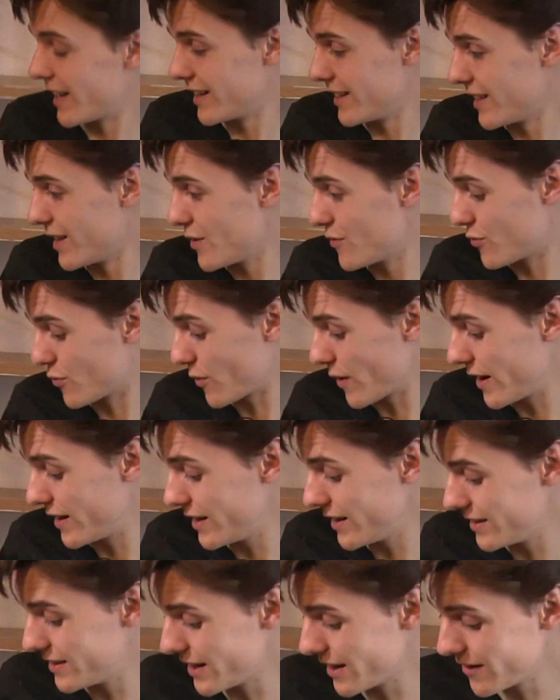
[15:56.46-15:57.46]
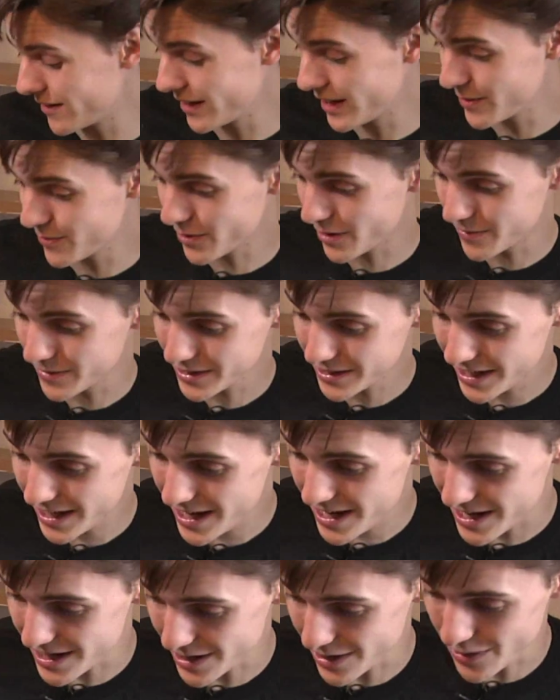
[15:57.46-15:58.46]
I love writing down a premise.
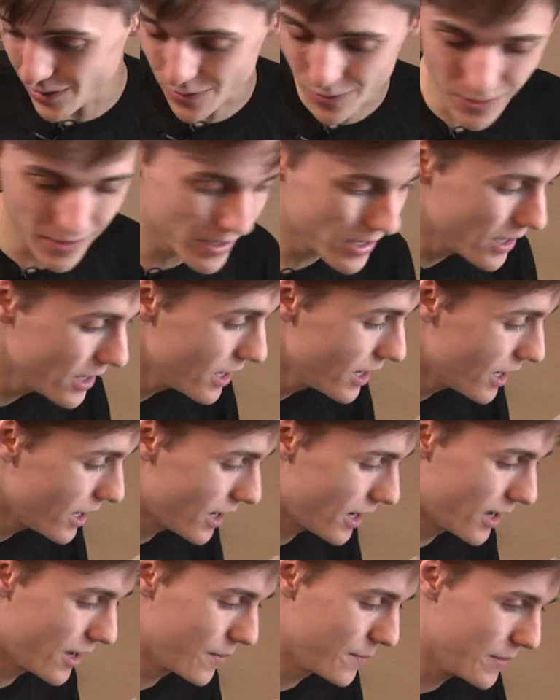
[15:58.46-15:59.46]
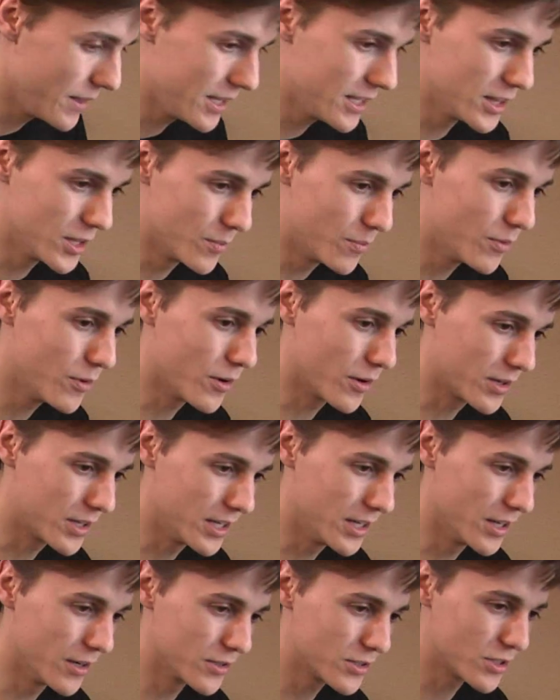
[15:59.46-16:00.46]
Hey, you, in the
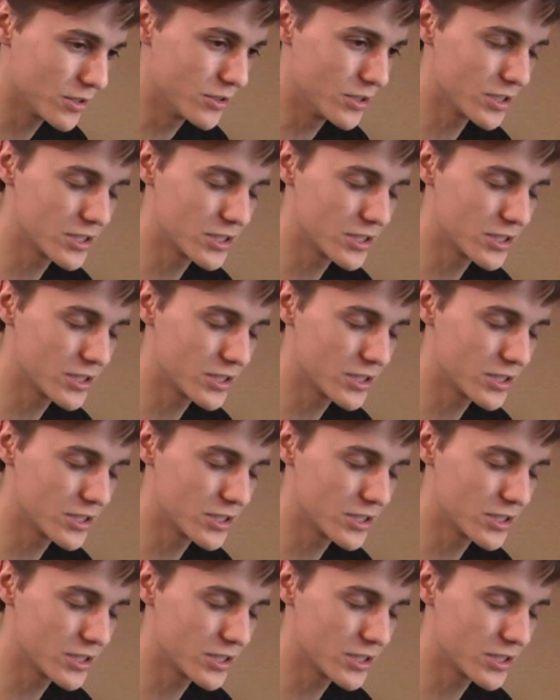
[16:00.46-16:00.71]
book, you know, so